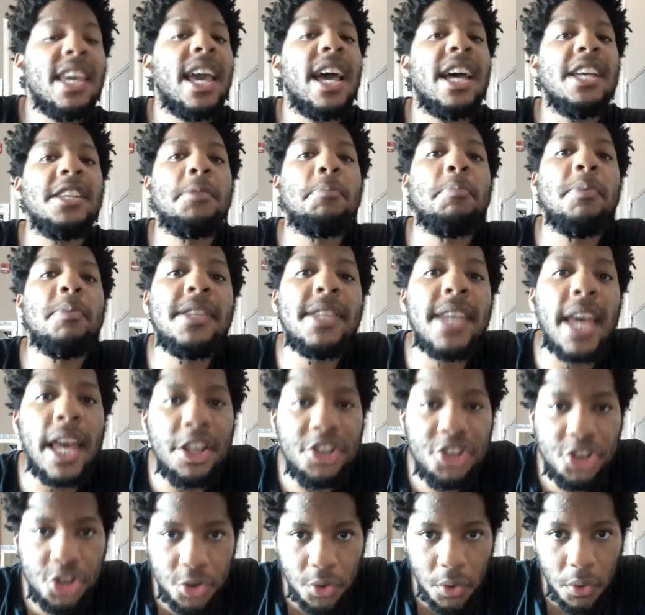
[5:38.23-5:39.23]

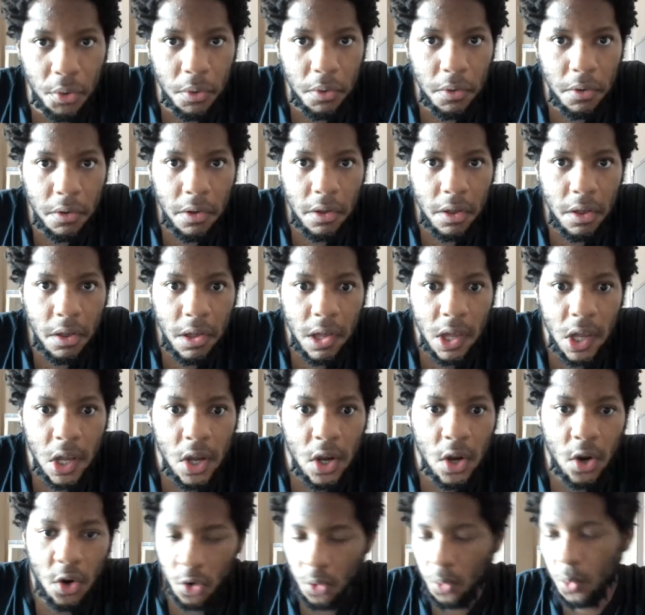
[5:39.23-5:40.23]
potential
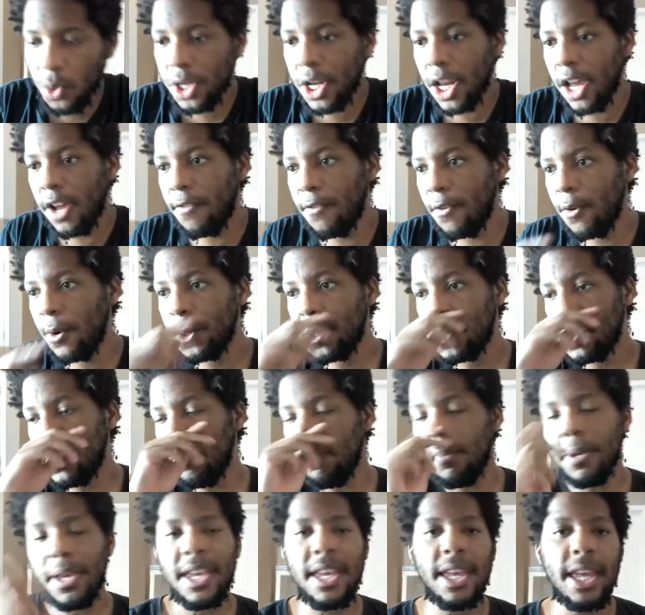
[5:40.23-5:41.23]
or whatever to
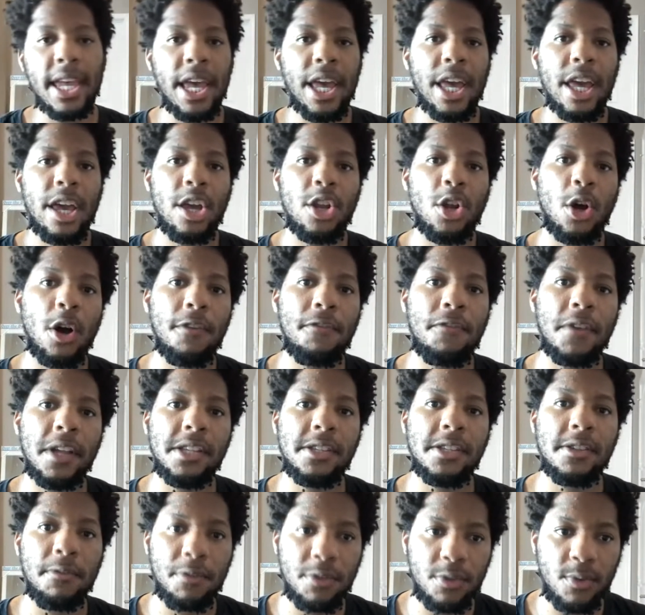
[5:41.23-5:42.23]
be an
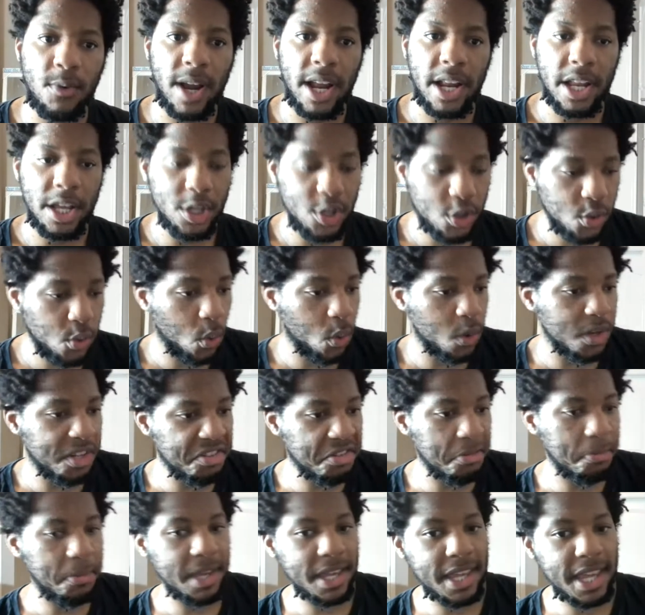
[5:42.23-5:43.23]
offensive threat. And towards the
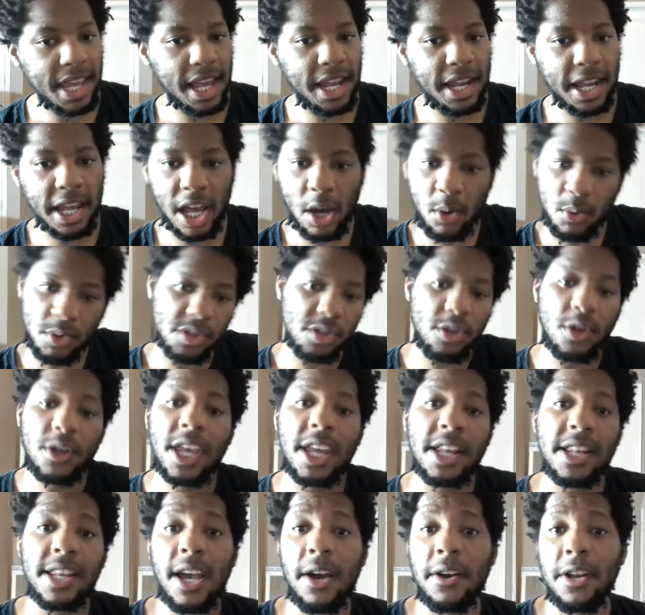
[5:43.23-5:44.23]
beginning, I was
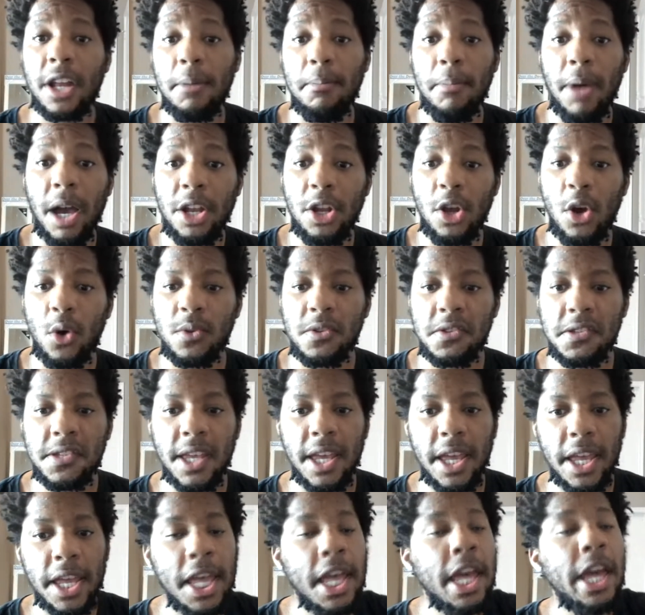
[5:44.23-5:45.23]
looking down at my notes
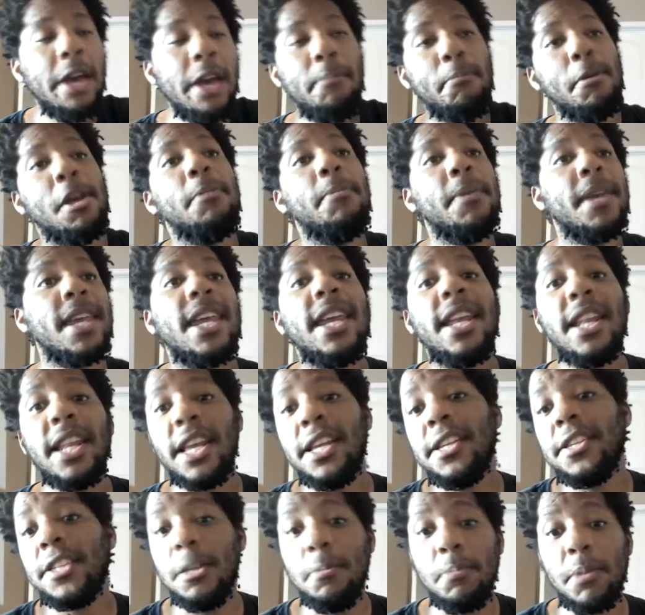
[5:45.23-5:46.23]
saying maybe he
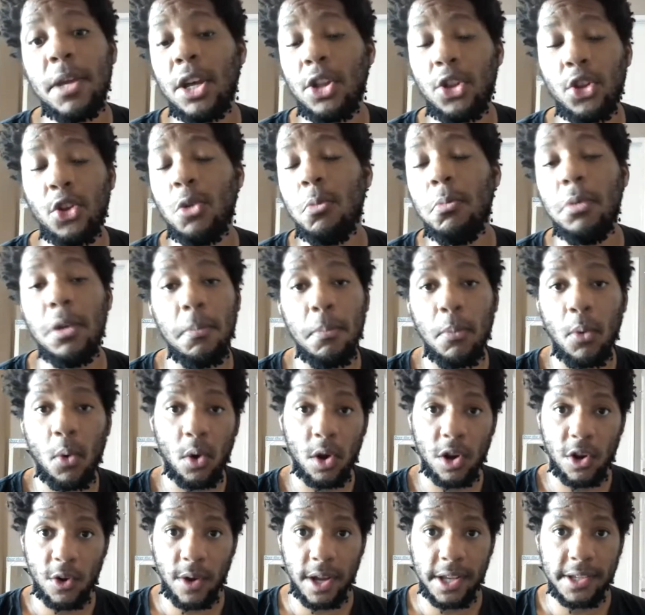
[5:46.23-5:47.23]
needs to be a little bit more
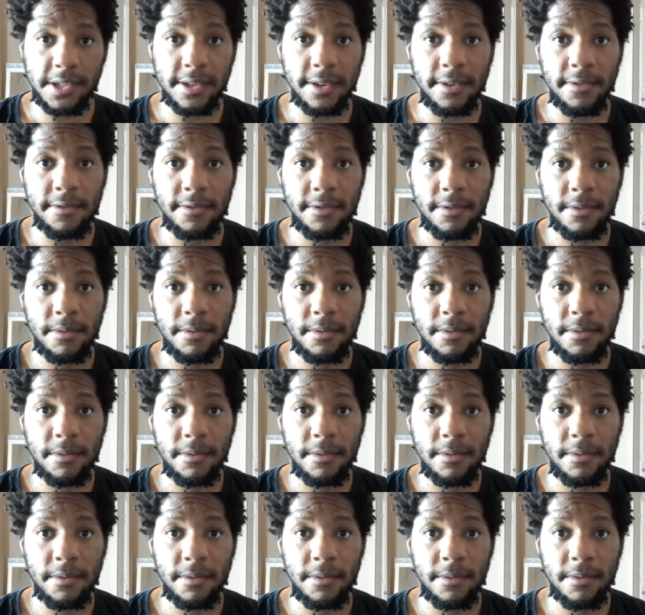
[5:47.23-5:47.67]
aggressive.